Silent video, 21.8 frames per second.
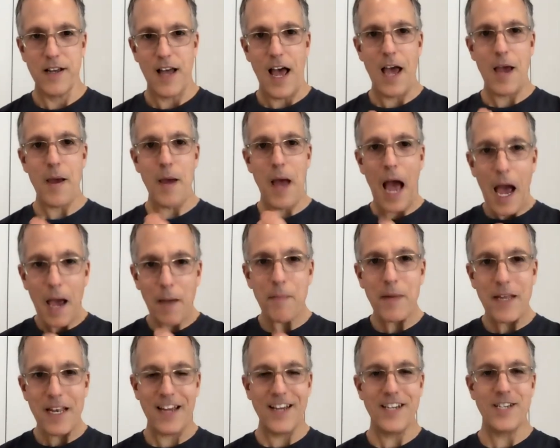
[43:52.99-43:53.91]
I'm
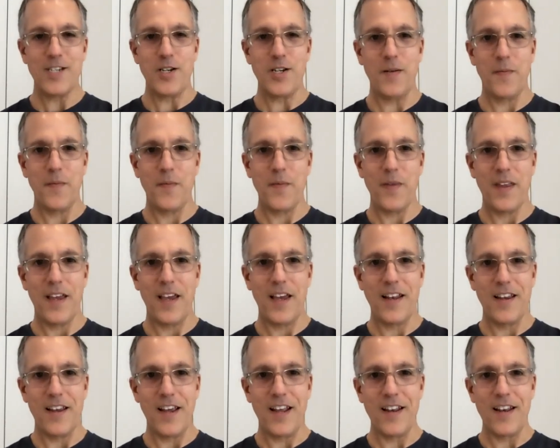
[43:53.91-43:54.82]
an agent,
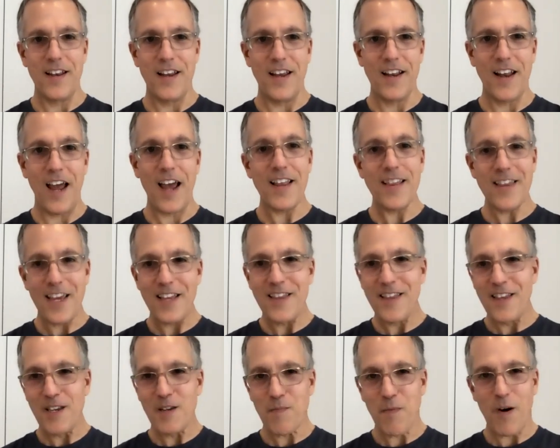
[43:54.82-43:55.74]
and I lead
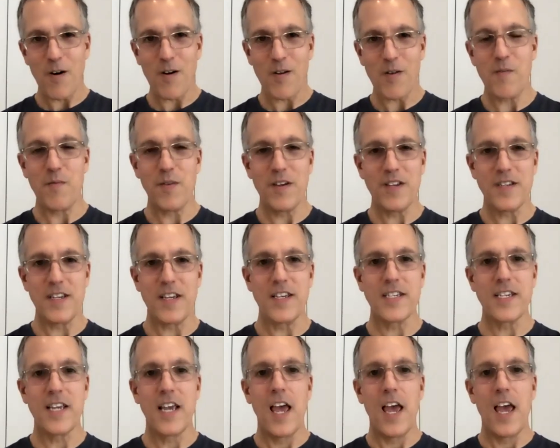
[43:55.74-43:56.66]
this part of the
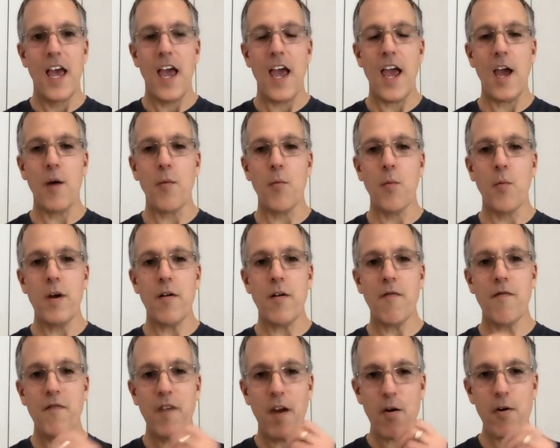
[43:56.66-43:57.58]
business. And we are
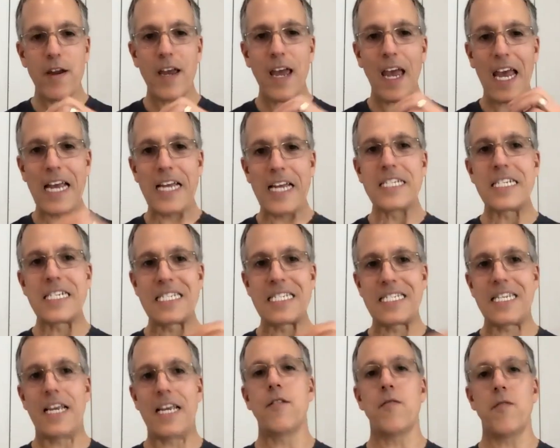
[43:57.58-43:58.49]
very
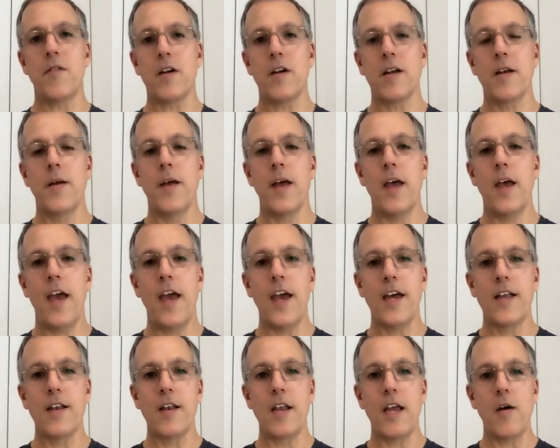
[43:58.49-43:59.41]
agent-centric.
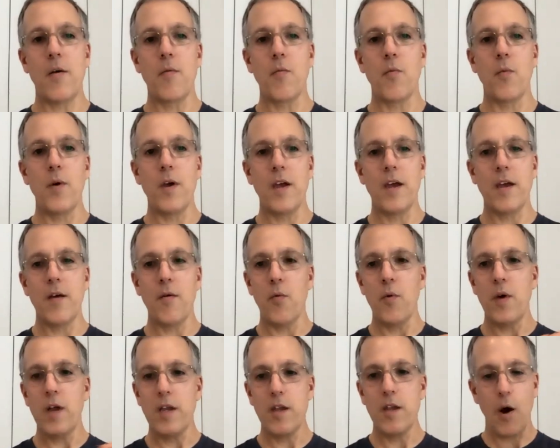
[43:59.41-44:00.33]
And we
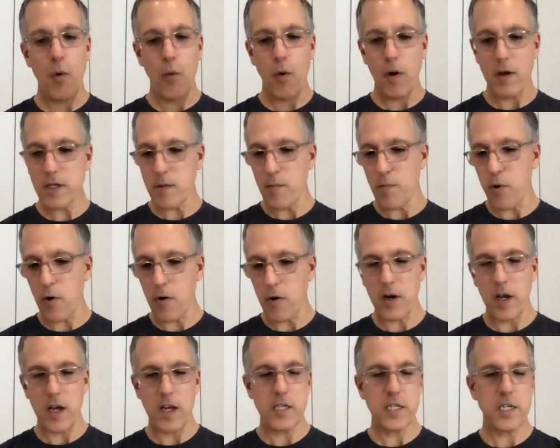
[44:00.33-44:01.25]
know what's
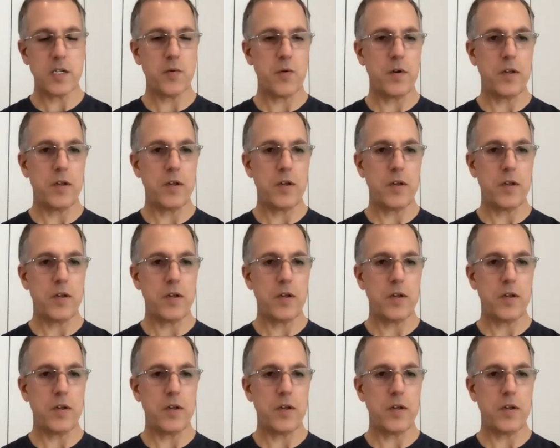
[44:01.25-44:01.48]
important to agents.